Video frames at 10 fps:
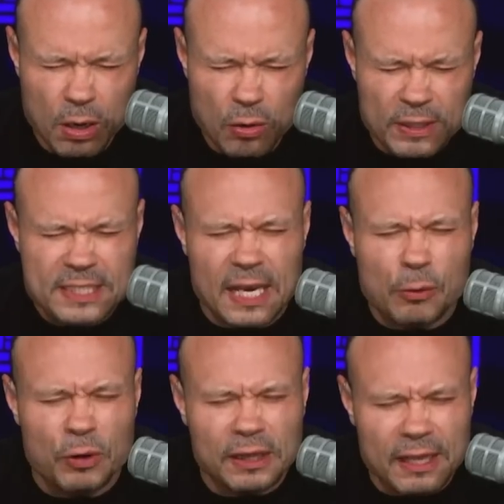It's like
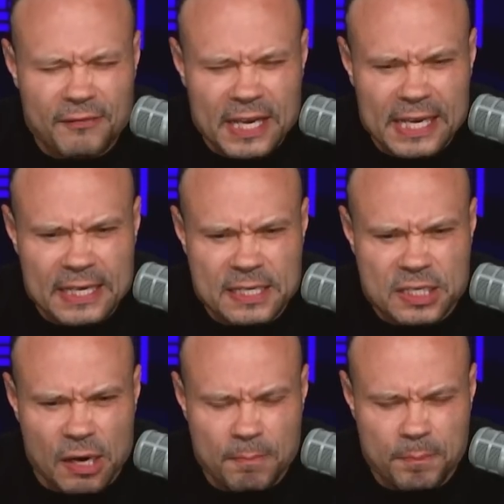we're living in
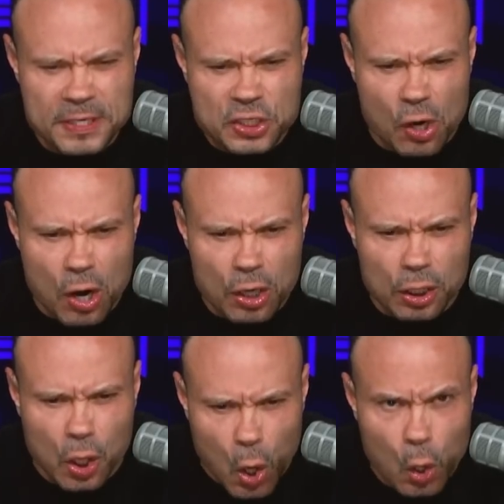some bizarre
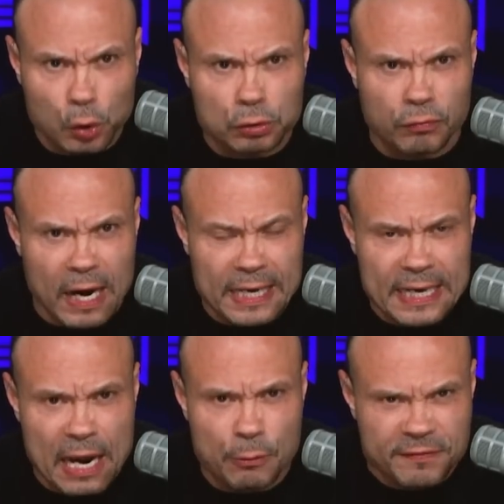cult right
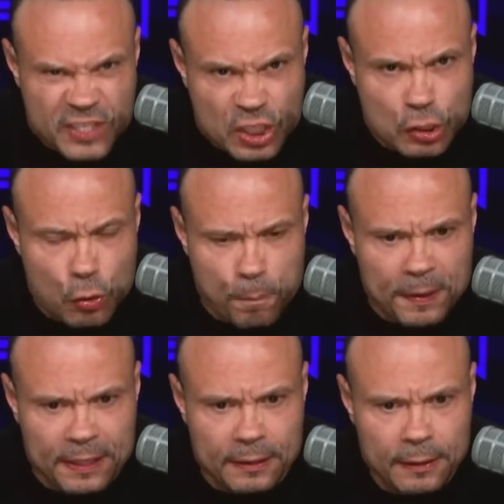now of
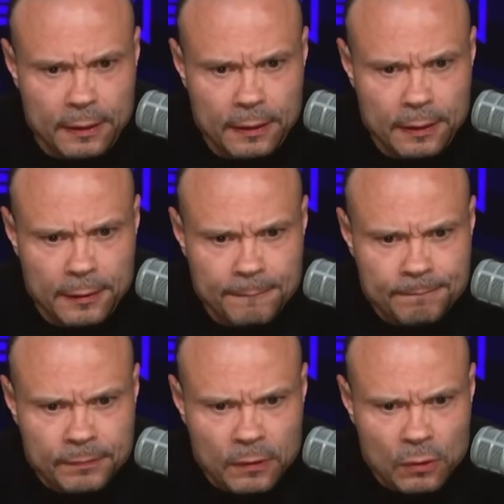stupid,
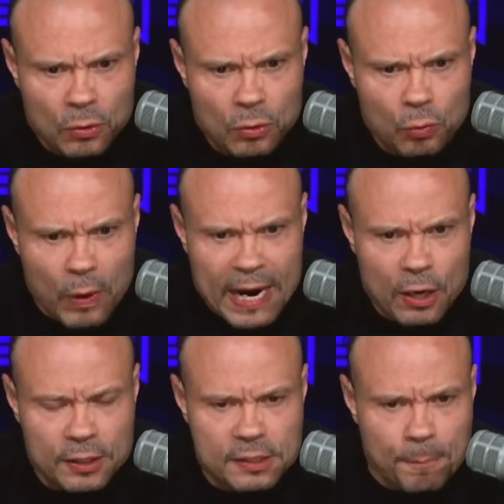
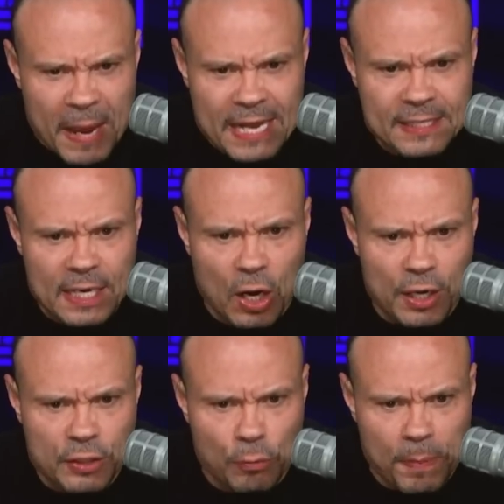where depending
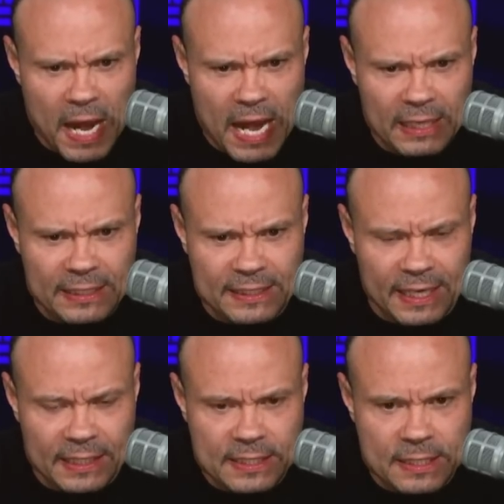on your
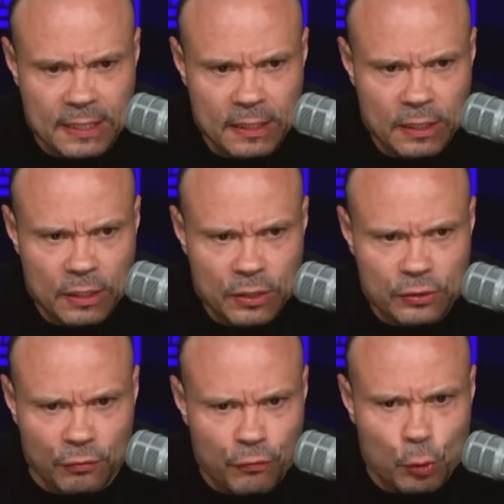politics,
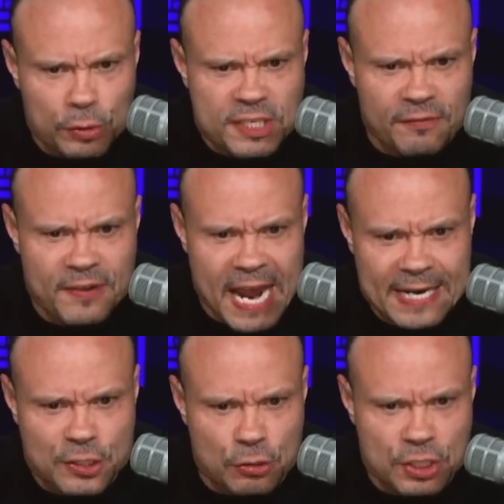the rules of
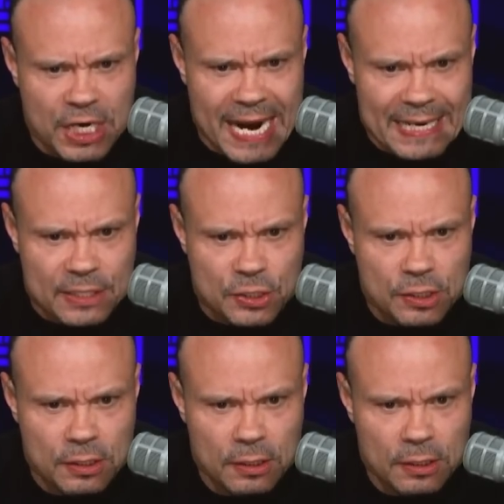nature change.